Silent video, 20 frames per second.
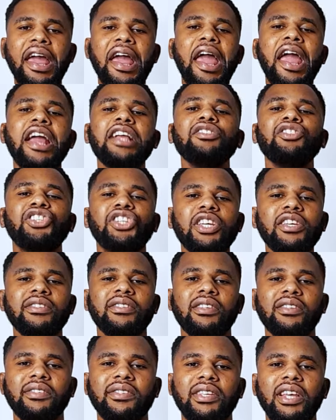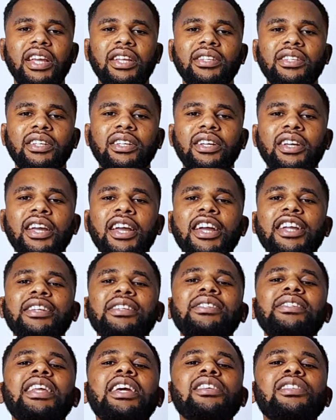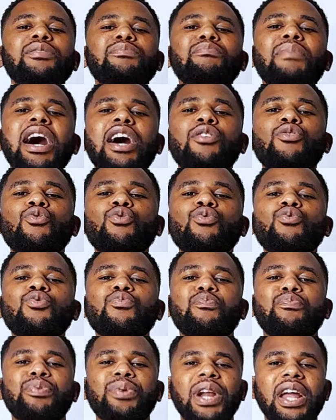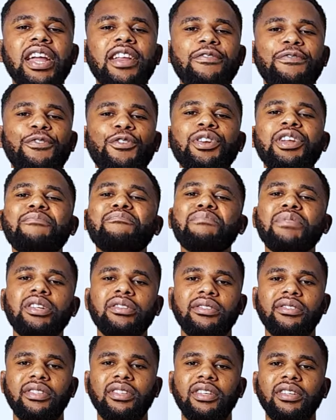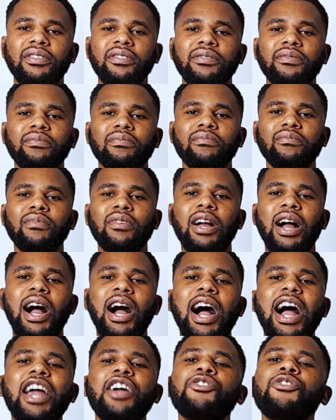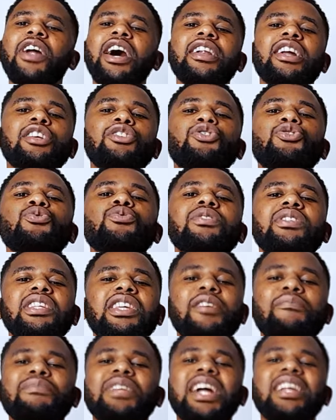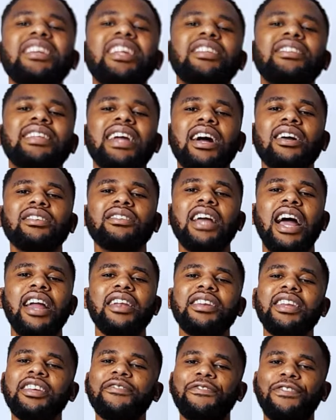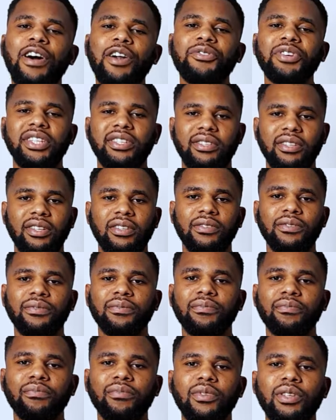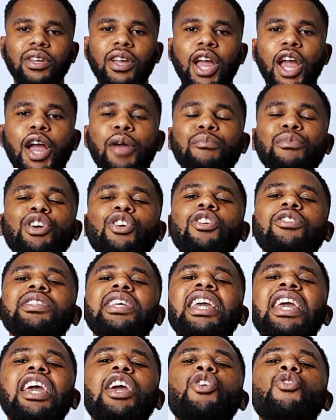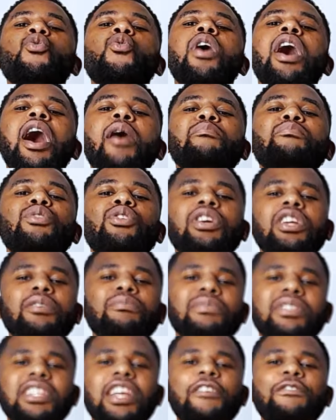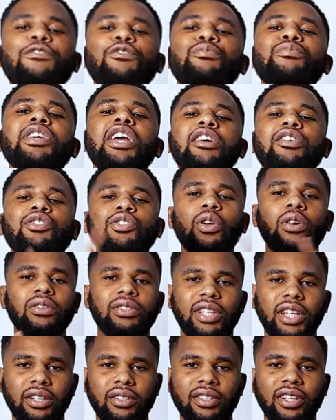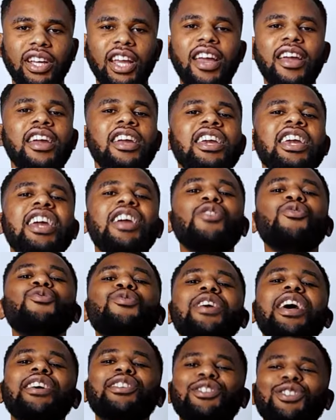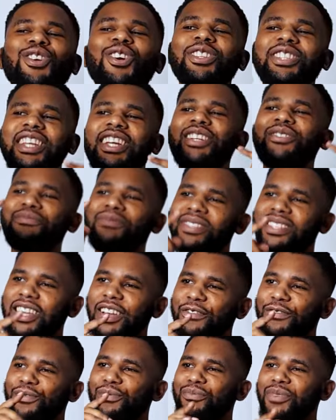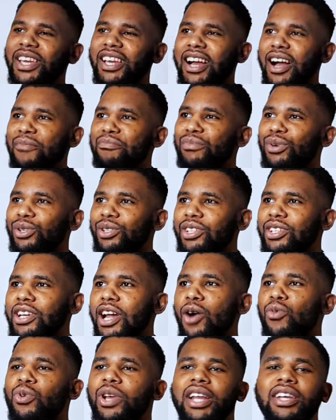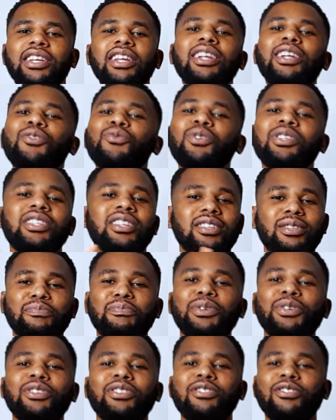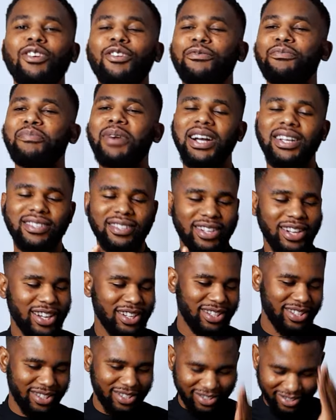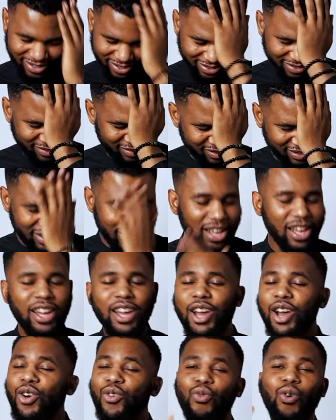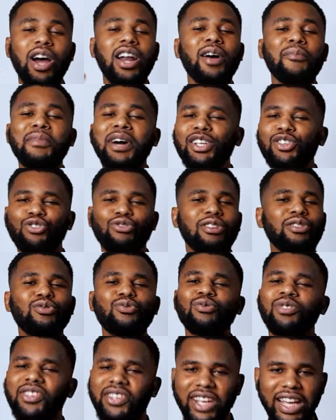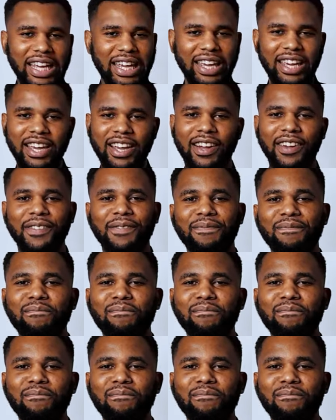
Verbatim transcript: And Jesus said, This man who prayed for the mercy, I rather choose him than the tax and the Pharisee. Because he who humble himself will be exalted. He who exalted himself will be humbled. Now we are dealing with the spirits of backsliding. What am I trying to say here?